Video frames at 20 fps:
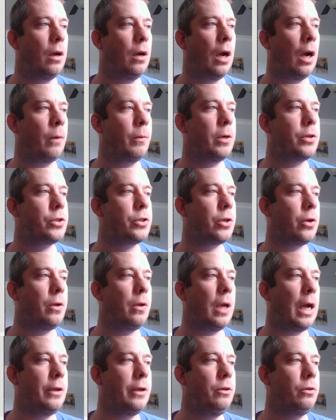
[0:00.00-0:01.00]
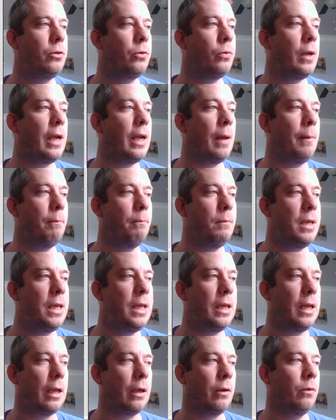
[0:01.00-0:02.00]
I'm going to show you how you create a
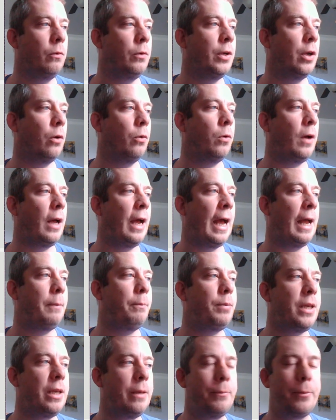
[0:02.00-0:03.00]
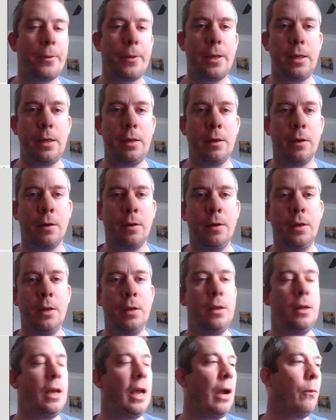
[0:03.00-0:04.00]
meeting. You know, we'll add people in here,
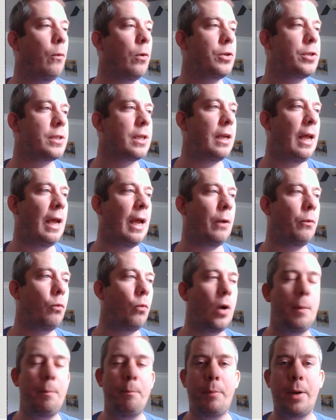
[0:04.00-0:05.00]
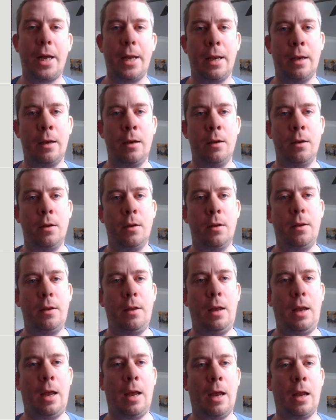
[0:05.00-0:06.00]
and we're just going to add one button,
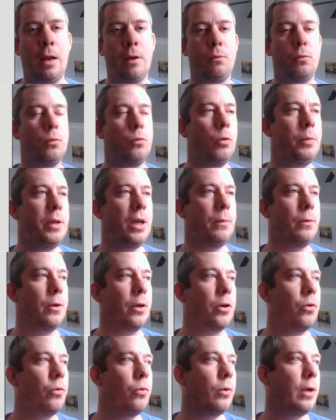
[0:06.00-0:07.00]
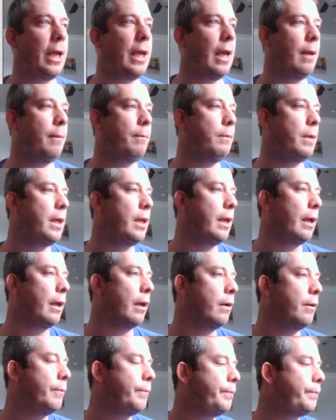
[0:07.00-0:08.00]
and we'll be able to create a meeting.